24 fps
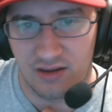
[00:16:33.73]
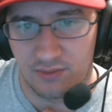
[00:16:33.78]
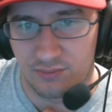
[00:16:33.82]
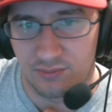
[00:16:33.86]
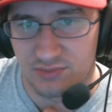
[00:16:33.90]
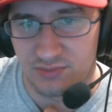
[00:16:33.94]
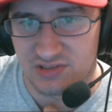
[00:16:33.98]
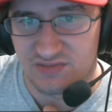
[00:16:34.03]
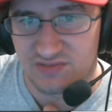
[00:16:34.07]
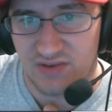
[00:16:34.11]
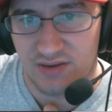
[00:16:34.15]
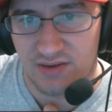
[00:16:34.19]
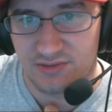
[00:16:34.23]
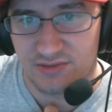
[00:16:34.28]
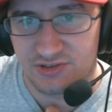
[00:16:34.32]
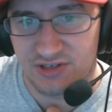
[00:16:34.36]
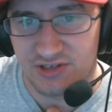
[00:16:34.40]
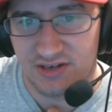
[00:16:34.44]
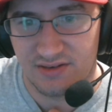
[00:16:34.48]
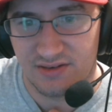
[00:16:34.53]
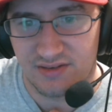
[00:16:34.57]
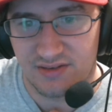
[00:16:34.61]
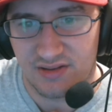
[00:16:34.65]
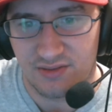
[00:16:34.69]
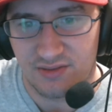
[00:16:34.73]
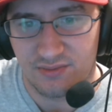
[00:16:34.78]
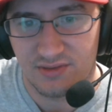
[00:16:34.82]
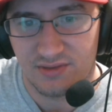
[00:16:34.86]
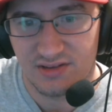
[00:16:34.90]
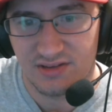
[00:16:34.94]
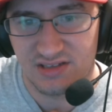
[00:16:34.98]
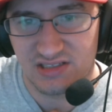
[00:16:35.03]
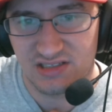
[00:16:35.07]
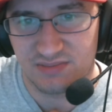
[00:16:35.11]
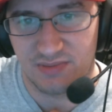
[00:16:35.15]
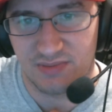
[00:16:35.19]
was fine with trading any one
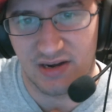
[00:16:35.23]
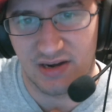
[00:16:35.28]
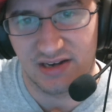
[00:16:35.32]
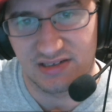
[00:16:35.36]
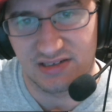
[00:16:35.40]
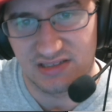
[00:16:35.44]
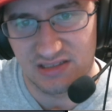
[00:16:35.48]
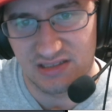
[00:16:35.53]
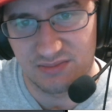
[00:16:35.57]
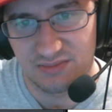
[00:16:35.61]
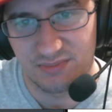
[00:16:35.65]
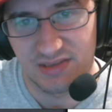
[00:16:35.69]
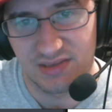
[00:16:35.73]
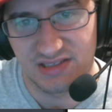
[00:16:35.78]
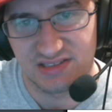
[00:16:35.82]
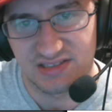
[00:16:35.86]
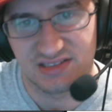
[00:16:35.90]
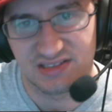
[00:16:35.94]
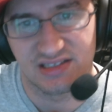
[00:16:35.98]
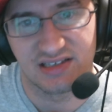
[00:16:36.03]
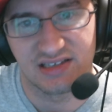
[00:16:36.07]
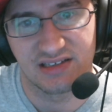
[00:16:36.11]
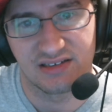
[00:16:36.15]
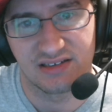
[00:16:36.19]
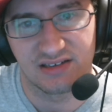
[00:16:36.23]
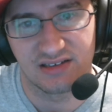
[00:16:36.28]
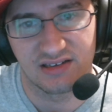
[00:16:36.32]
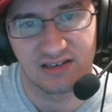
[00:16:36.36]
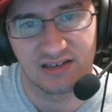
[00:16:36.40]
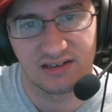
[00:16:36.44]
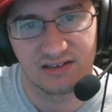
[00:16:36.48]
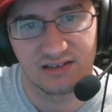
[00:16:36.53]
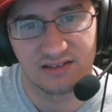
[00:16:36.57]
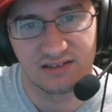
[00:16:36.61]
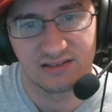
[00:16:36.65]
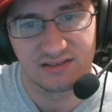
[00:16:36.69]
of these, but I did miss that
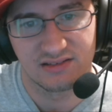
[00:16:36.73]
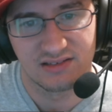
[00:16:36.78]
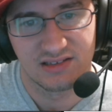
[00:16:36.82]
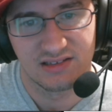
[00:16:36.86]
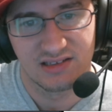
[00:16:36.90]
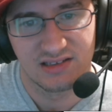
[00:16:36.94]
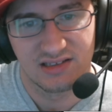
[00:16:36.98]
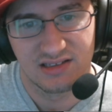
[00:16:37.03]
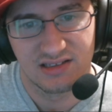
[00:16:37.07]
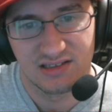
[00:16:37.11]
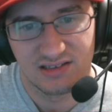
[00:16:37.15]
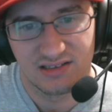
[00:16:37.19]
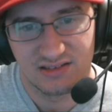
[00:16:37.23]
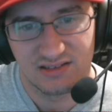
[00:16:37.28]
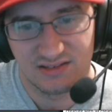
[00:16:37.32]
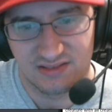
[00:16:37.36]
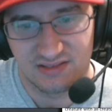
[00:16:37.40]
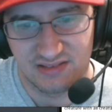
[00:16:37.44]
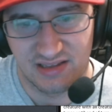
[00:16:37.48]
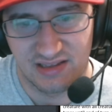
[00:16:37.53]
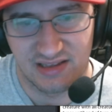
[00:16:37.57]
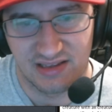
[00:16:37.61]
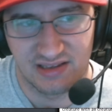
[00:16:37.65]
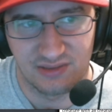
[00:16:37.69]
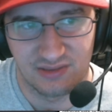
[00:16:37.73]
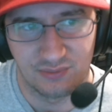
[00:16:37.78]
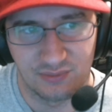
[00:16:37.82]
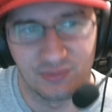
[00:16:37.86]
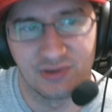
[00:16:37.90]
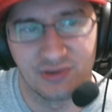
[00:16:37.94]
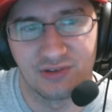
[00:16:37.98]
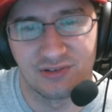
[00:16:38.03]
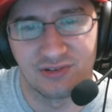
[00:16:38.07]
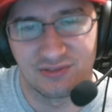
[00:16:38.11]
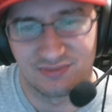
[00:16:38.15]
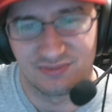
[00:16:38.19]
it
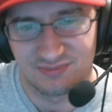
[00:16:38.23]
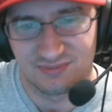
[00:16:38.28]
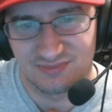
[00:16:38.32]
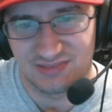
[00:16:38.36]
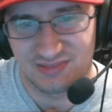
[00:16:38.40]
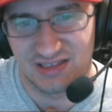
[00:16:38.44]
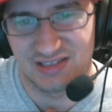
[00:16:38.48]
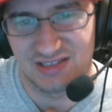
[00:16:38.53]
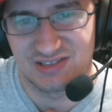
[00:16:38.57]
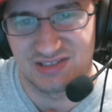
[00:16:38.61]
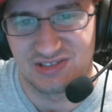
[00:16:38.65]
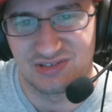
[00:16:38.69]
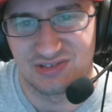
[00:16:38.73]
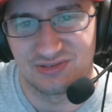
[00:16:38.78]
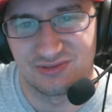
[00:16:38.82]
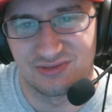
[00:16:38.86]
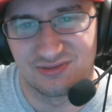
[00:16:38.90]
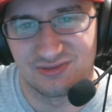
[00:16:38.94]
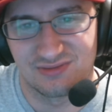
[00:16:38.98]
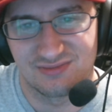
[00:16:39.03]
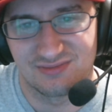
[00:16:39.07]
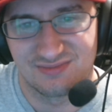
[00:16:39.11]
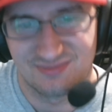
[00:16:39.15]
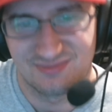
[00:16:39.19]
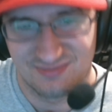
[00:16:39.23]
will get to